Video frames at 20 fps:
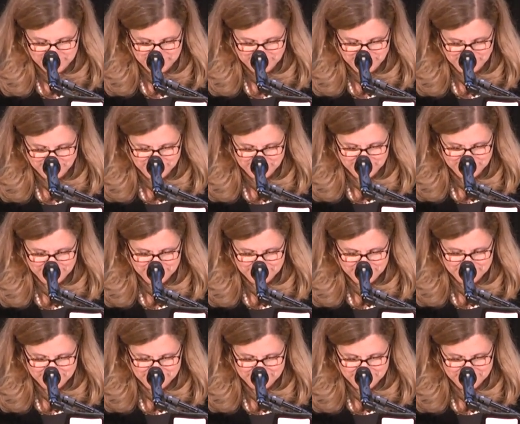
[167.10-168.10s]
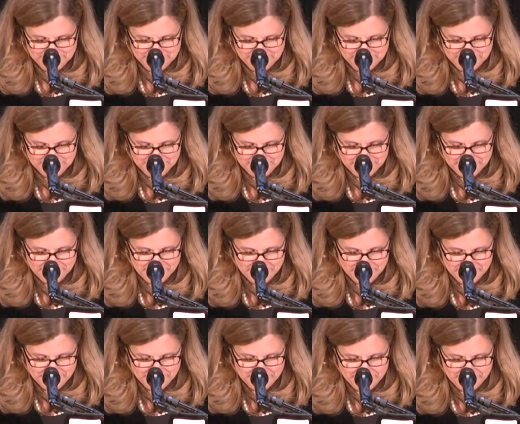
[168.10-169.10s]

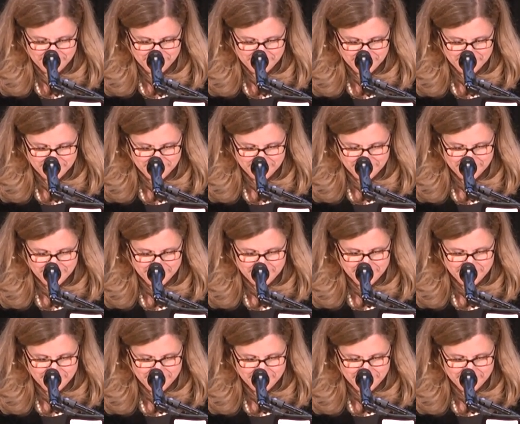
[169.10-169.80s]
No one is speaking in this clip.